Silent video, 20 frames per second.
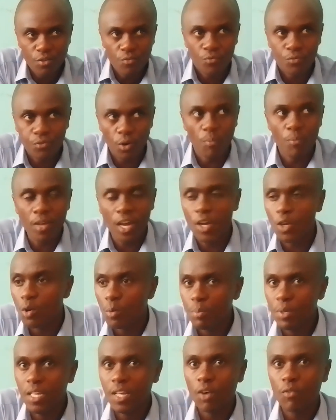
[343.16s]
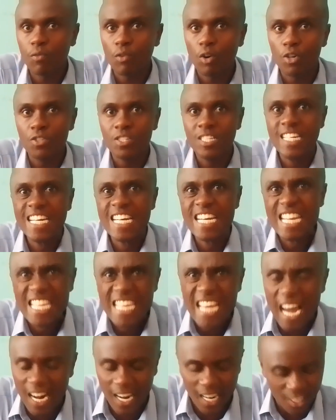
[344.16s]
From there he will be, of course,
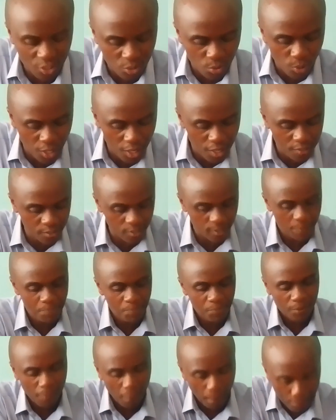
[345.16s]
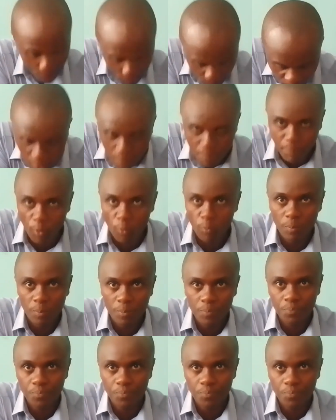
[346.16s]
nearer to his people.